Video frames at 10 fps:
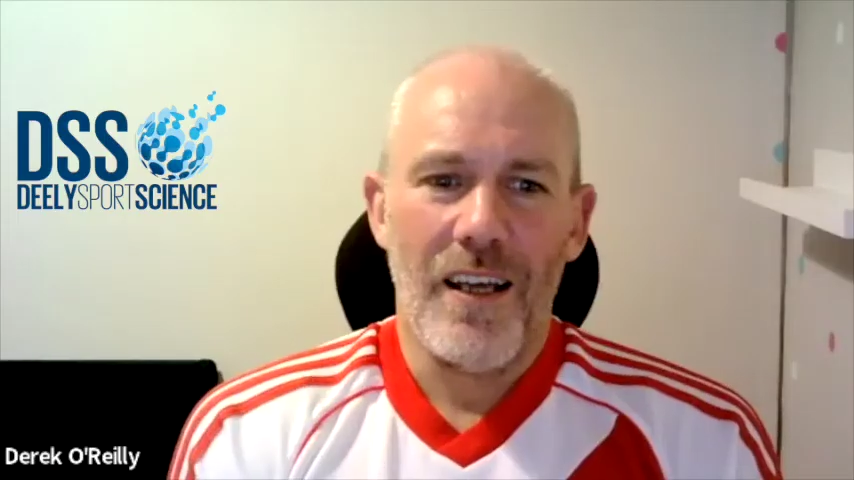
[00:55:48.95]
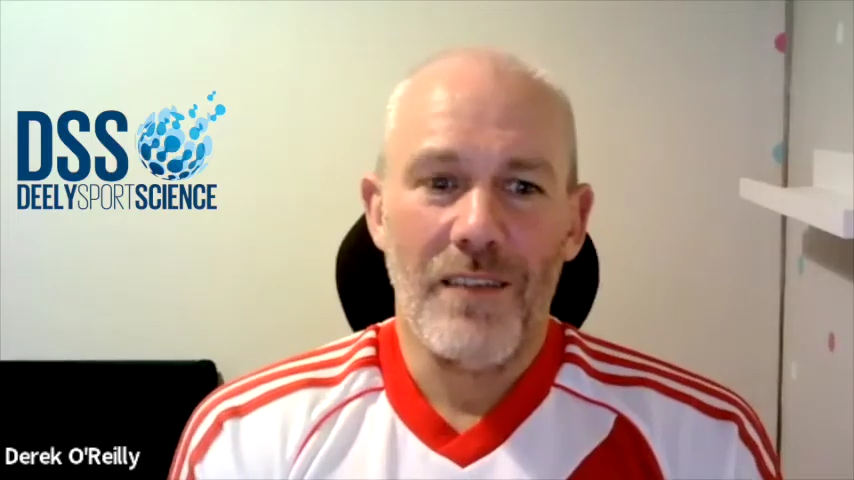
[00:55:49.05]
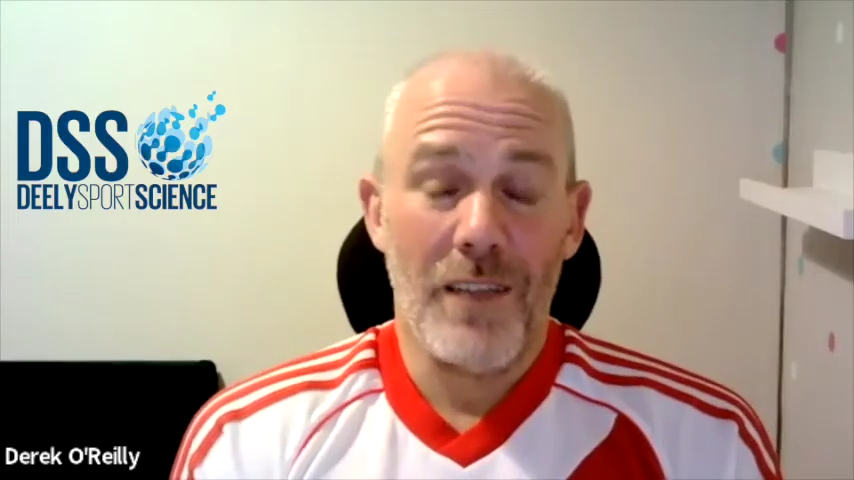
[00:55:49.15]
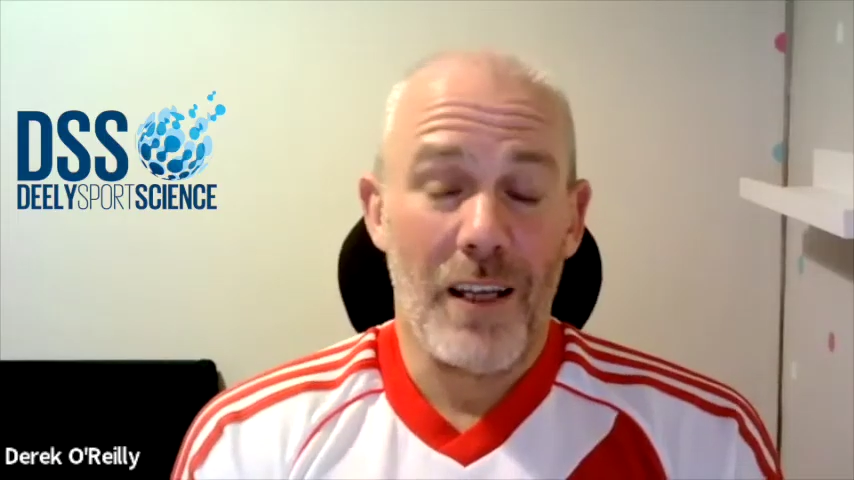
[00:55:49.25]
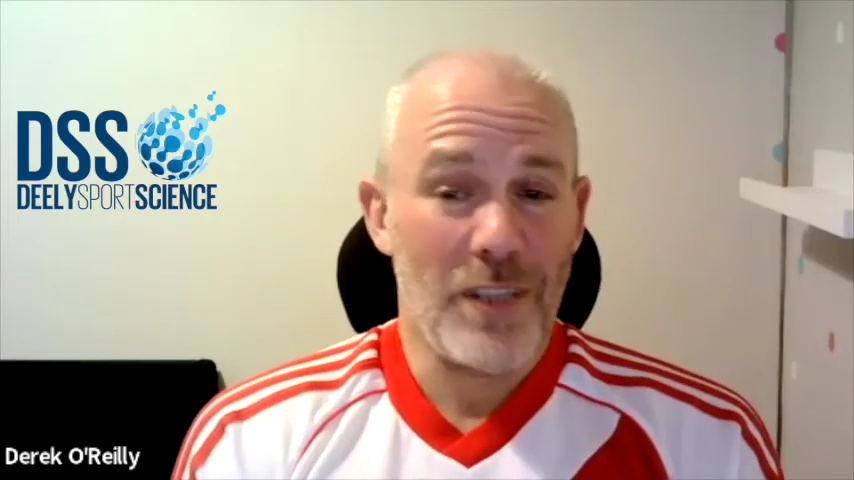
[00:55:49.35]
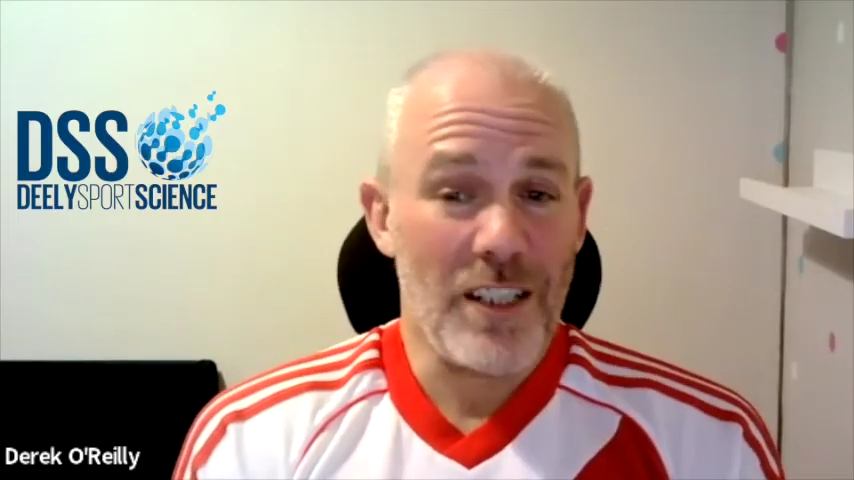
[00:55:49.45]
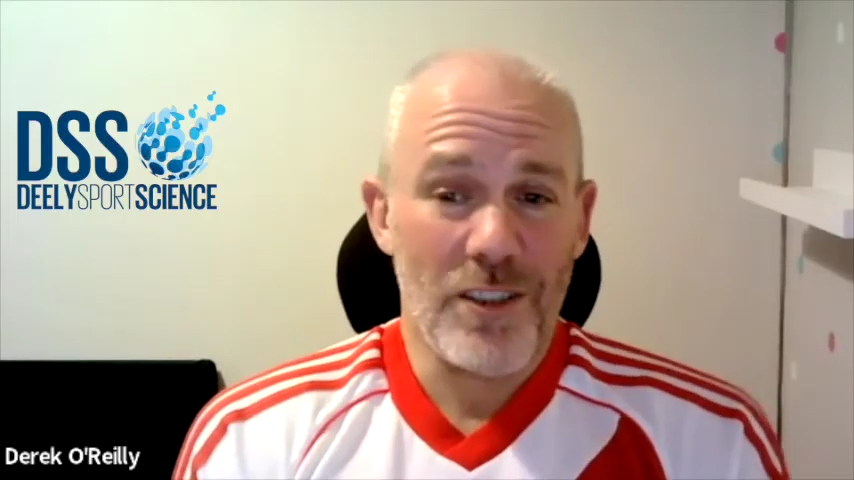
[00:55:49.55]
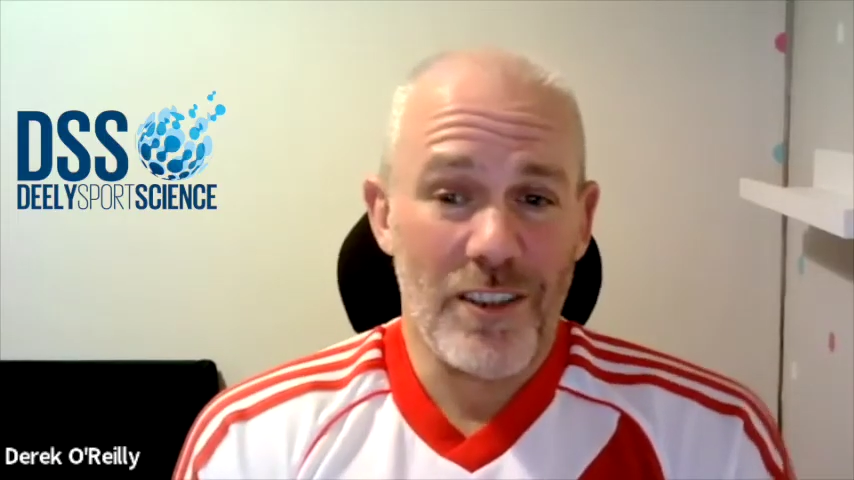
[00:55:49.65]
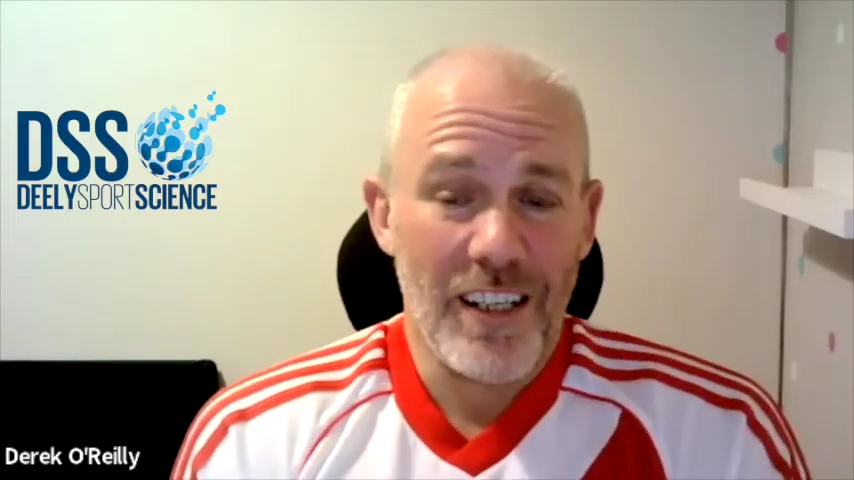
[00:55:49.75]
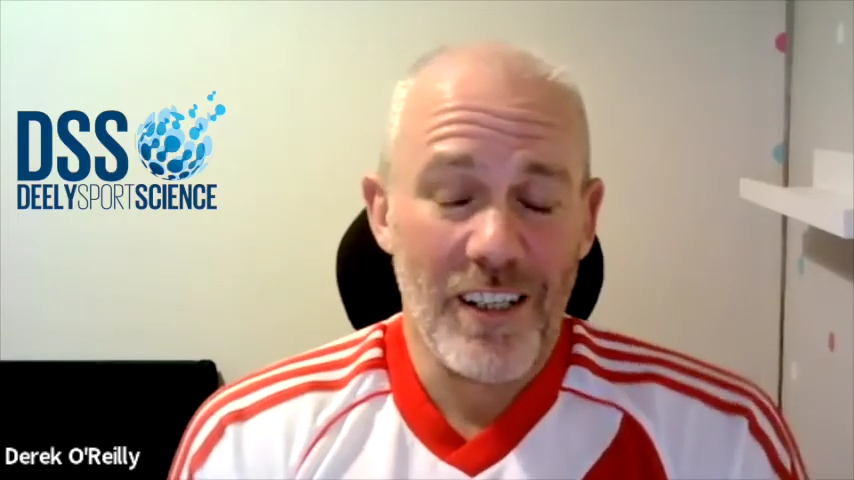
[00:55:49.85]
and I was actually
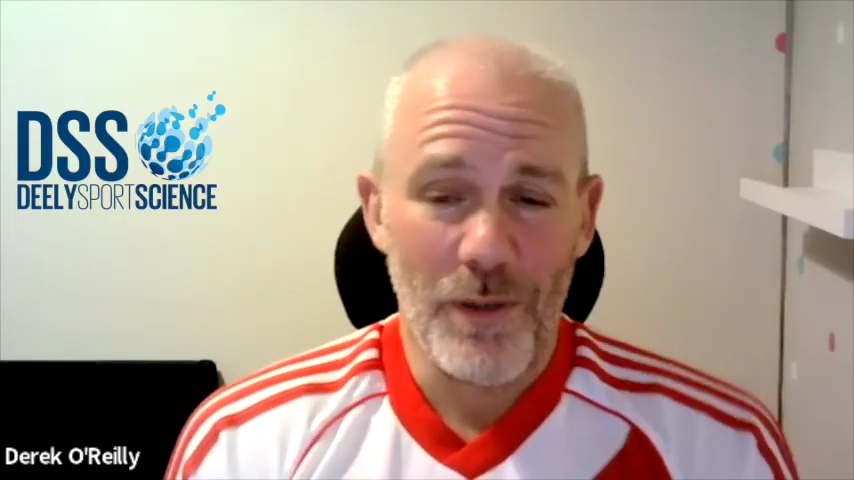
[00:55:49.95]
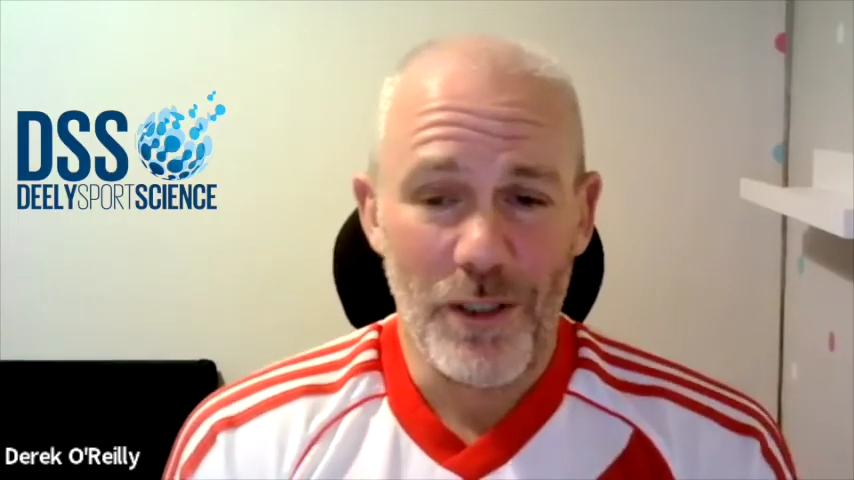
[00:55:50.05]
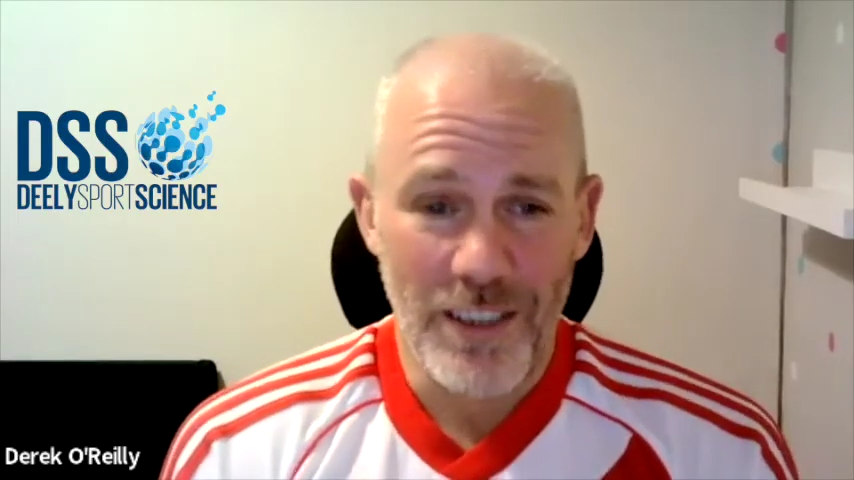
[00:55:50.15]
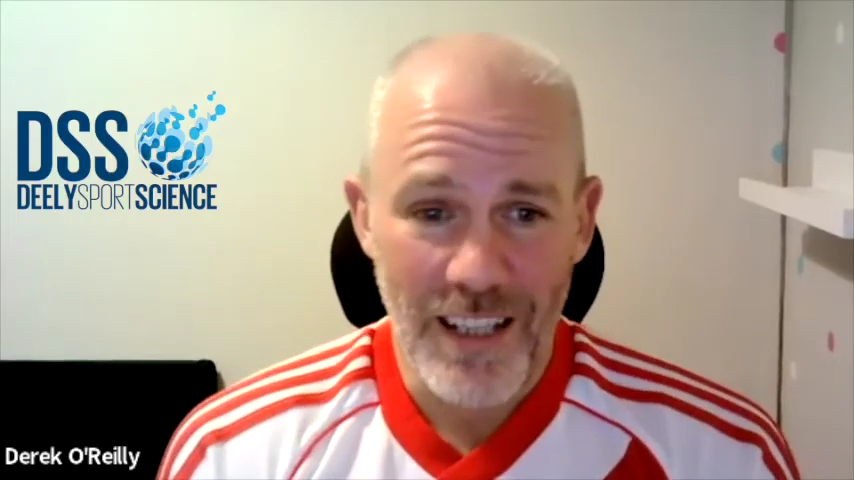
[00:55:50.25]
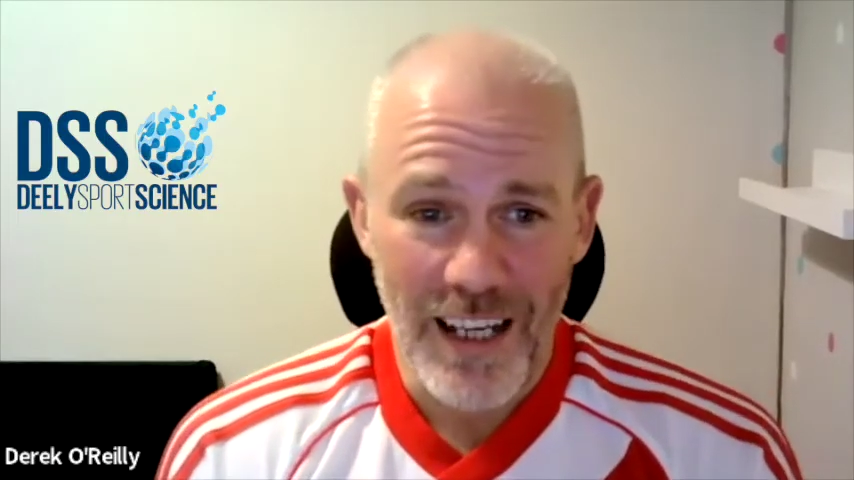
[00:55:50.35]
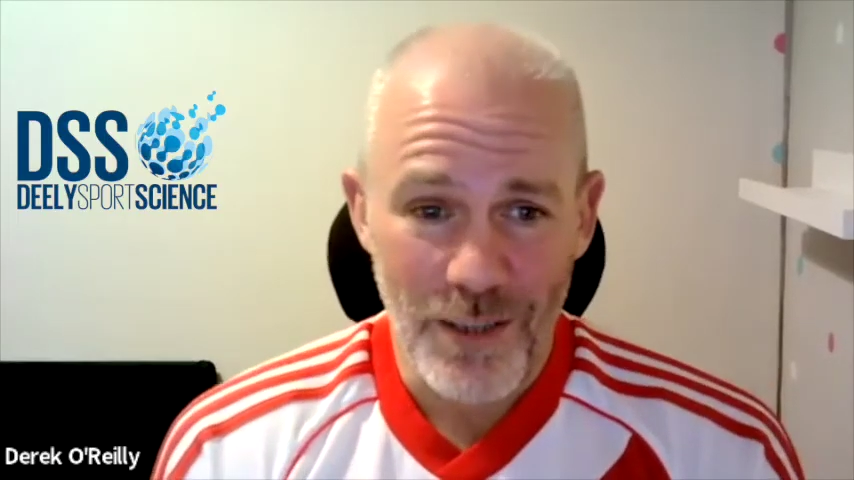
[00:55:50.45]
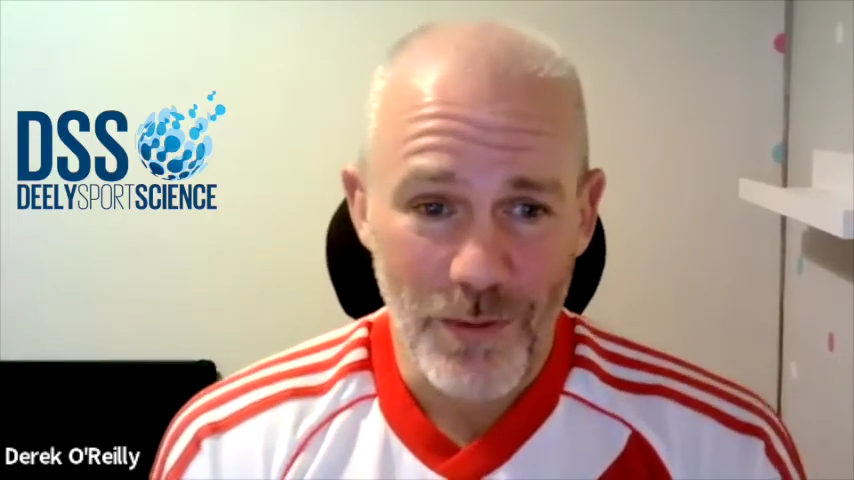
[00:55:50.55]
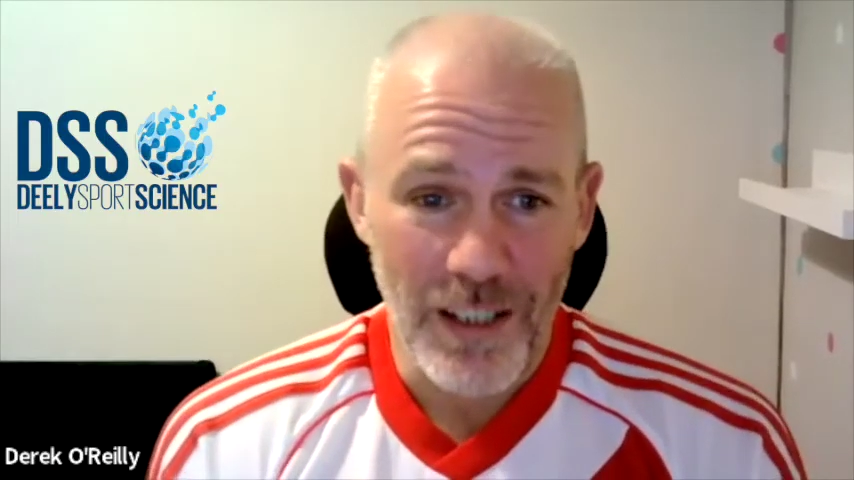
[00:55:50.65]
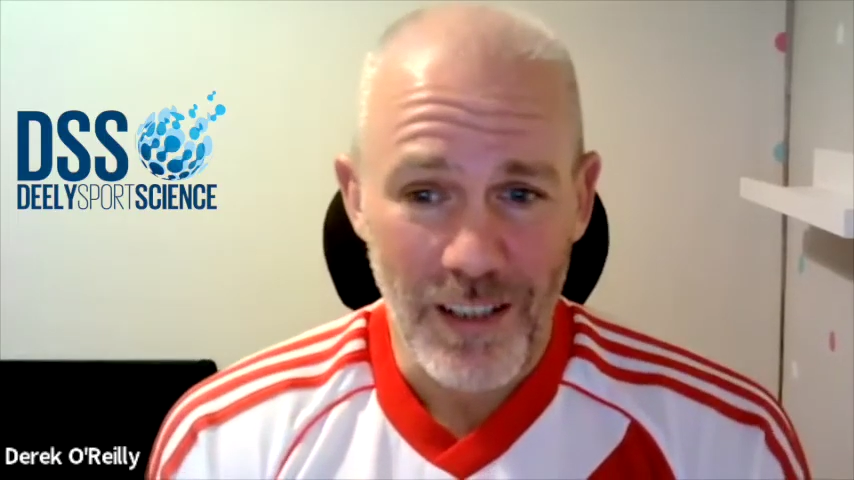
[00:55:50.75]
thinking about this last week,